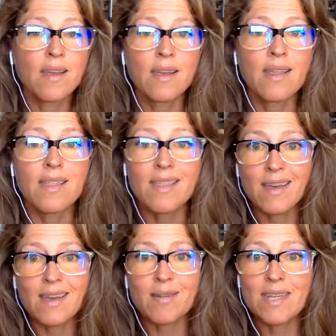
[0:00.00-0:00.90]

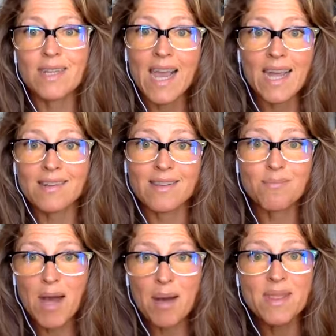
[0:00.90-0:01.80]
the dad, the
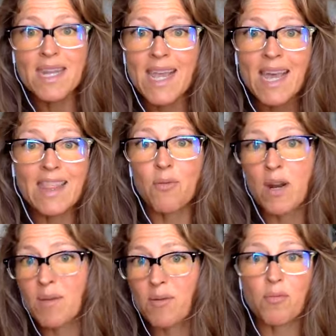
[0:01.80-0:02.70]
mom and the dad, they want to
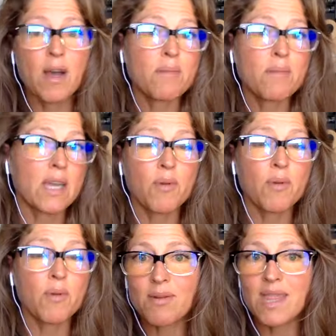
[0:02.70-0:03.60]
be with one but they want to
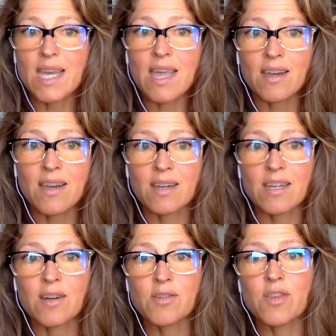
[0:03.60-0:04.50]
be with the other, you
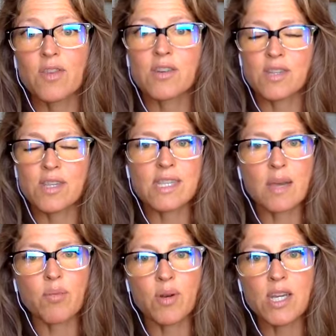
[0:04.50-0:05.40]
know. So there's this
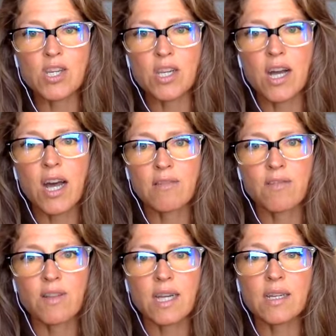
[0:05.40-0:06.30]
separation
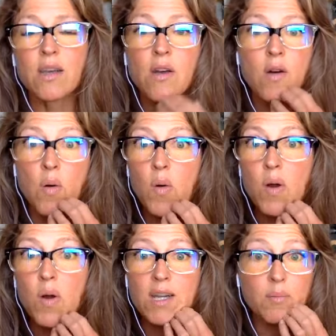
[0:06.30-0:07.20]
conflict.
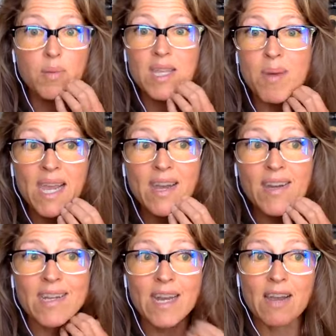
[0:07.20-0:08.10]
Or it could be the
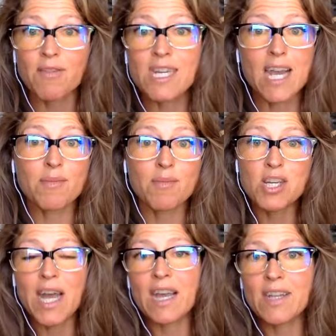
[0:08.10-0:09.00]
parent. Every time the
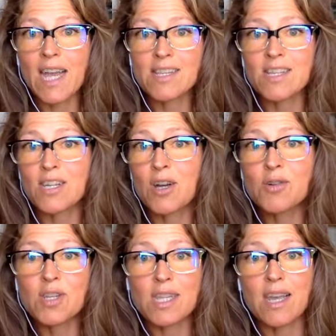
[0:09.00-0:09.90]
child has to go
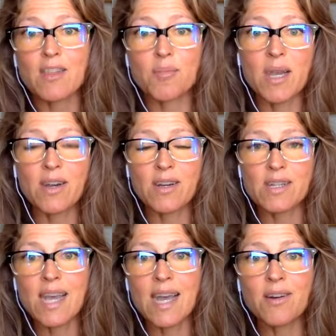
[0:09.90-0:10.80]
to the other
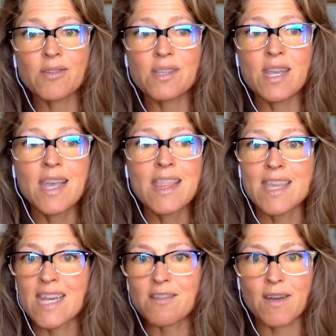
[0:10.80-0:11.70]
parent's house,
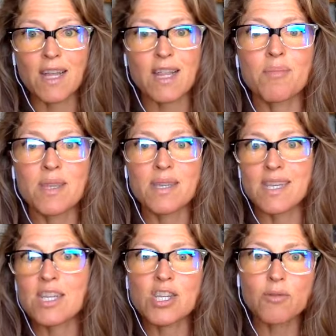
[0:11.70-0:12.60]
they develop this
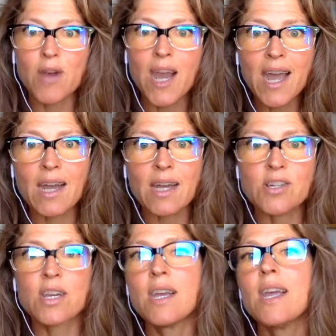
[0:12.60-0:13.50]
itchy
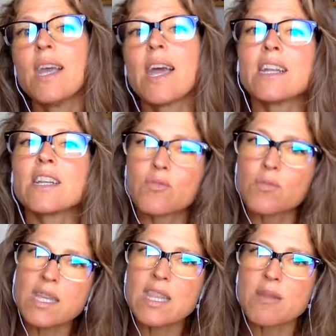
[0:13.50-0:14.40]
rash and it's
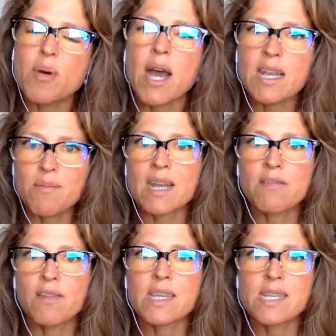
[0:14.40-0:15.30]
really the body
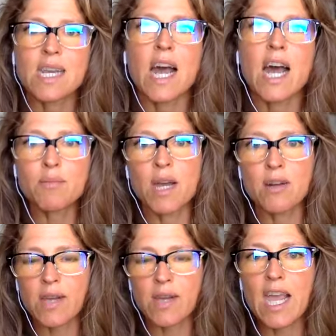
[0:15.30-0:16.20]
manifesting, I'm not
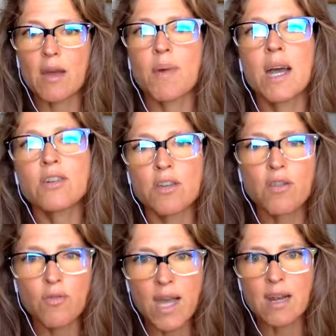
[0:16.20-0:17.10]
okay, I'm under threat, I'm